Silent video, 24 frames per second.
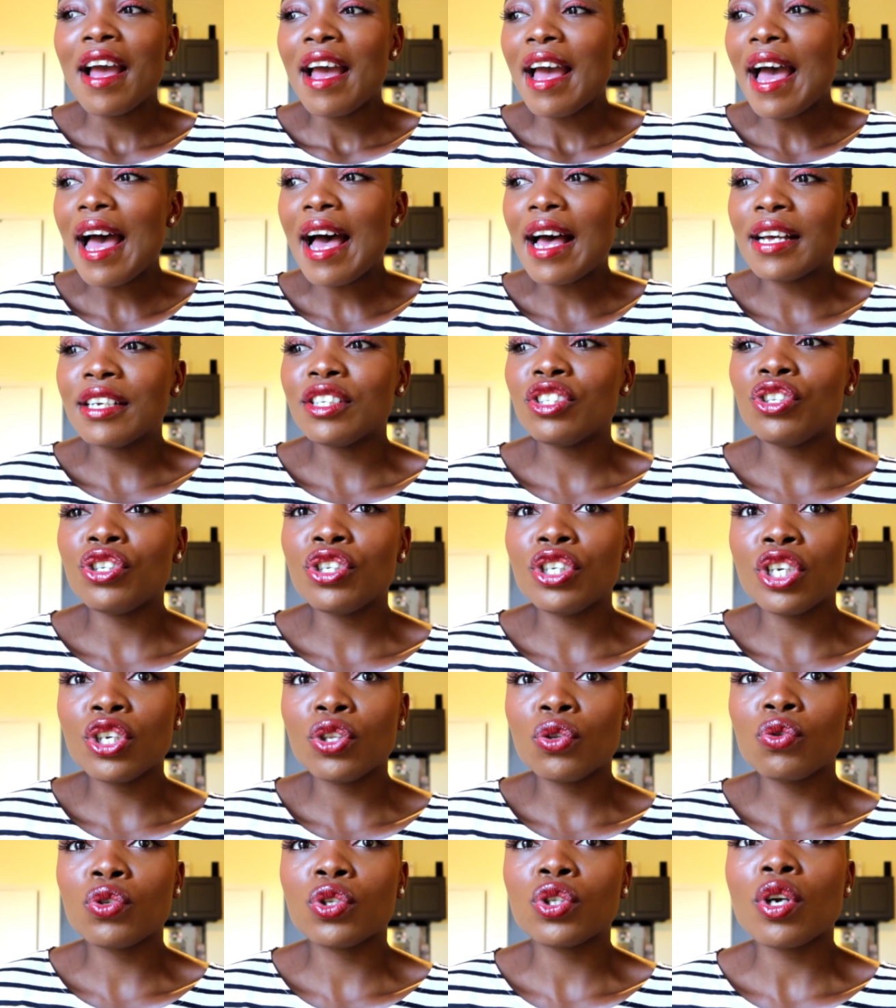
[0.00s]
and you
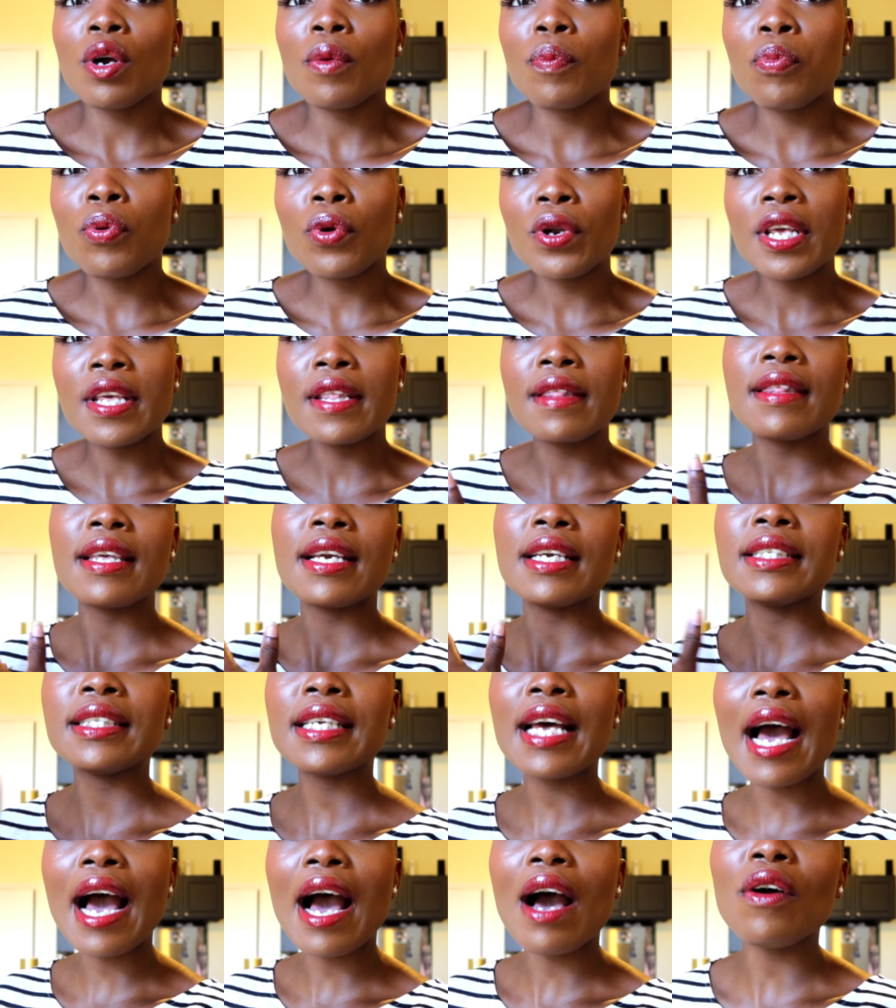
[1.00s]
need to start putting things
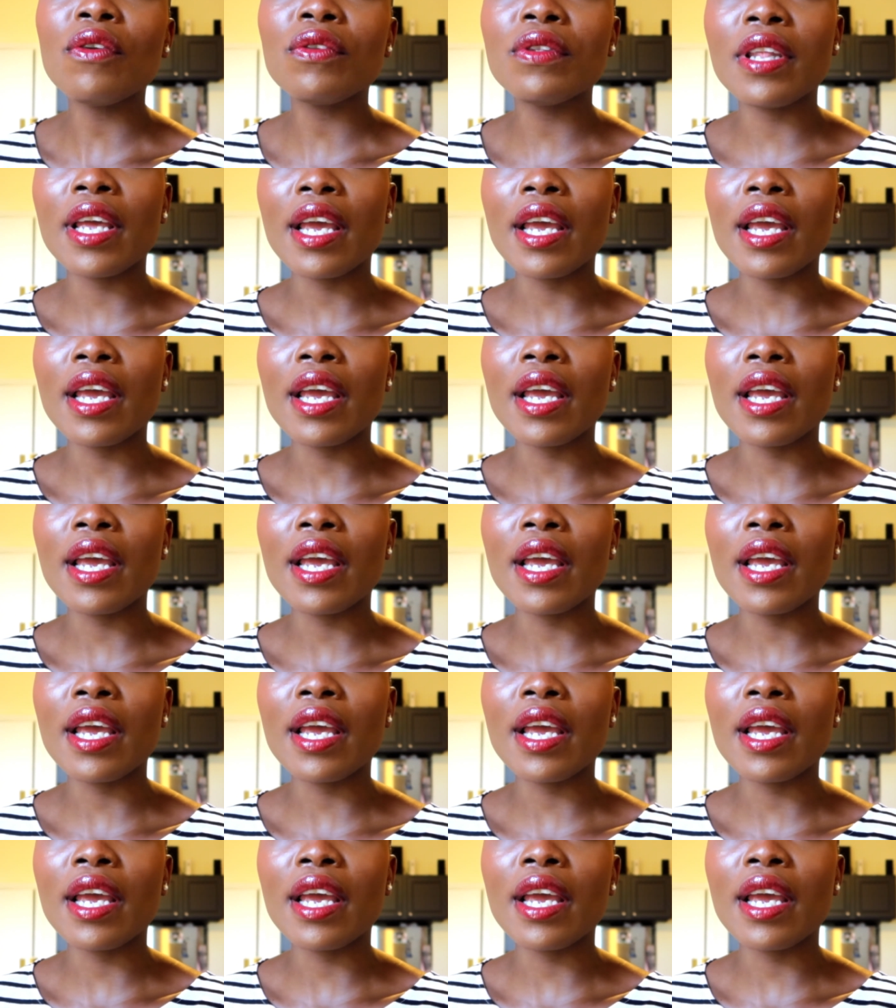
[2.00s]
out